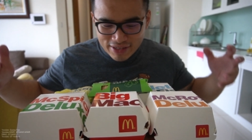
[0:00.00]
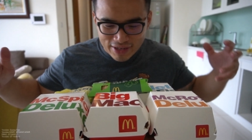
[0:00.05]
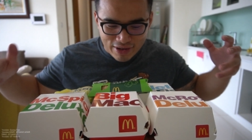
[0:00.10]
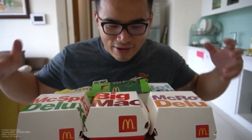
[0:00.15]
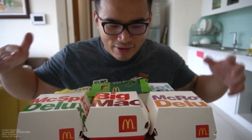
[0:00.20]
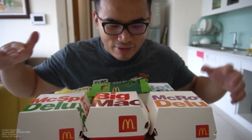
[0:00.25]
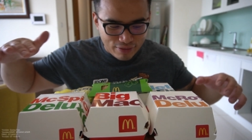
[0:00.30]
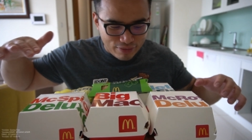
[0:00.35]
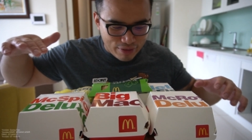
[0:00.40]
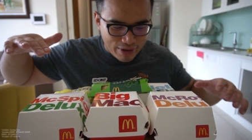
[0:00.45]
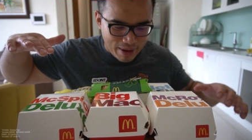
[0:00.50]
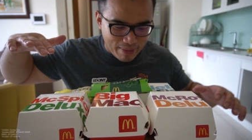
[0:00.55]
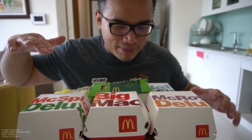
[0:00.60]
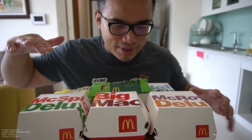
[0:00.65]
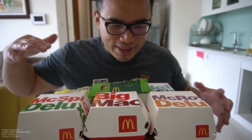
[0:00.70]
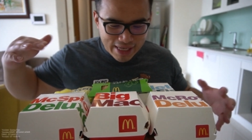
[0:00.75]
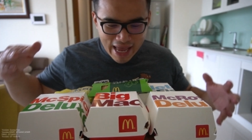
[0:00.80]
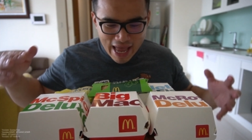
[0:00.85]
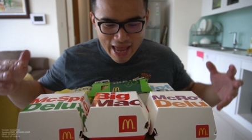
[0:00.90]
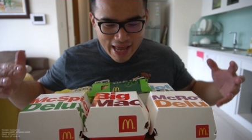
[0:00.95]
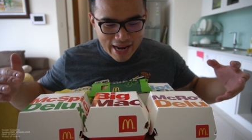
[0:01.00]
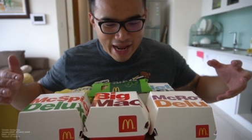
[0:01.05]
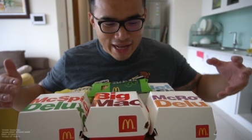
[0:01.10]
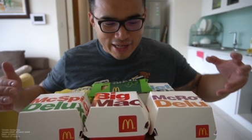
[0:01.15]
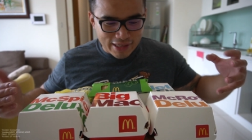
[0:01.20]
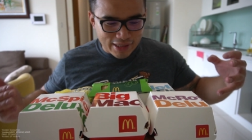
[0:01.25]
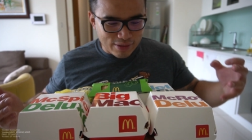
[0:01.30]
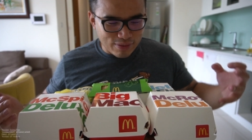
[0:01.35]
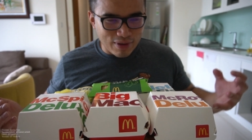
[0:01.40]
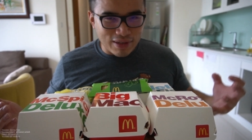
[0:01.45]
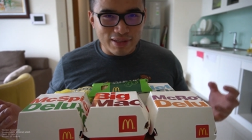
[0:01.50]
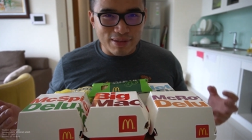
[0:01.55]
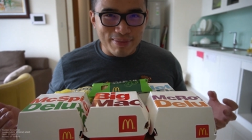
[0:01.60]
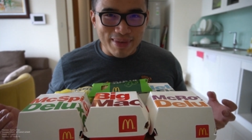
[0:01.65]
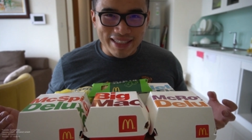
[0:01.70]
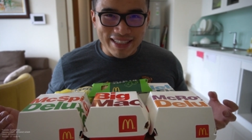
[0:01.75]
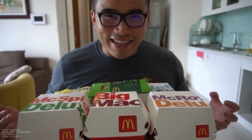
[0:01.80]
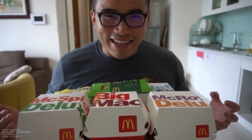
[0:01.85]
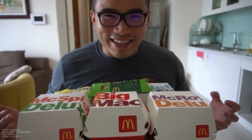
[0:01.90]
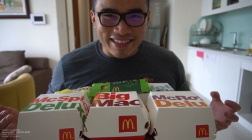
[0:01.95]
So when I'm sad, I just want some
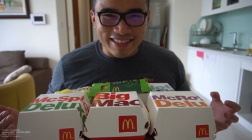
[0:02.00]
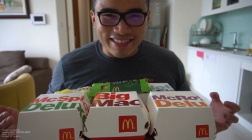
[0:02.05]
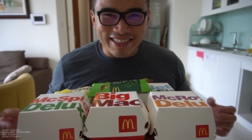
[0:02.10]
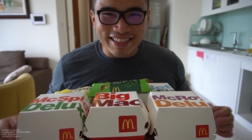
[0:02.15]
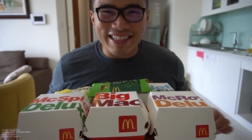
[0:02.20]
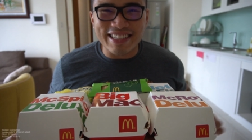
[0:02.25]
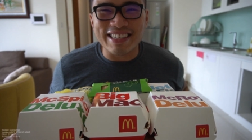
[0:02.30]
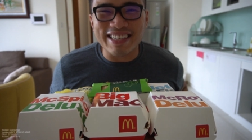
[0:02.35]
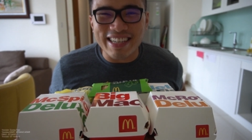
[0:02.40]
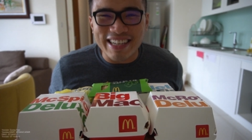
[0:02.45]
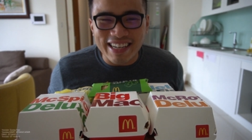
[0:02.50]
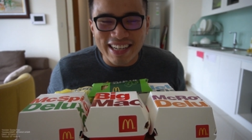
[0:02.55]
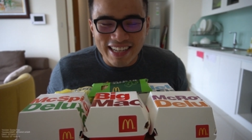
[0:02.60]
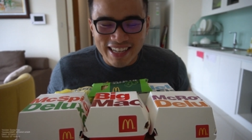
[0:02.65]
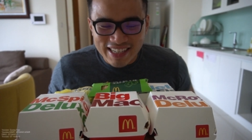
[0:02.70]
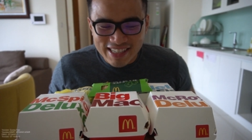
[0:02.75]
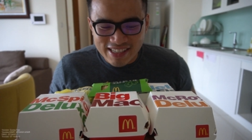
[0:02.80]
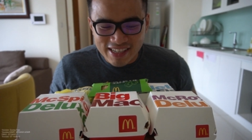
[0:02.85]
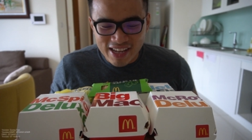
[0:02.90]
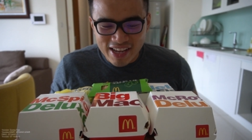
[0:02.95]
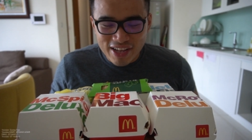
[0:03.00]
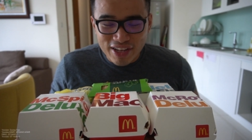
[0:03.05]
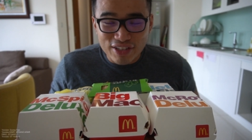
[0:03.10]
McDonald's. Just kidding, guys.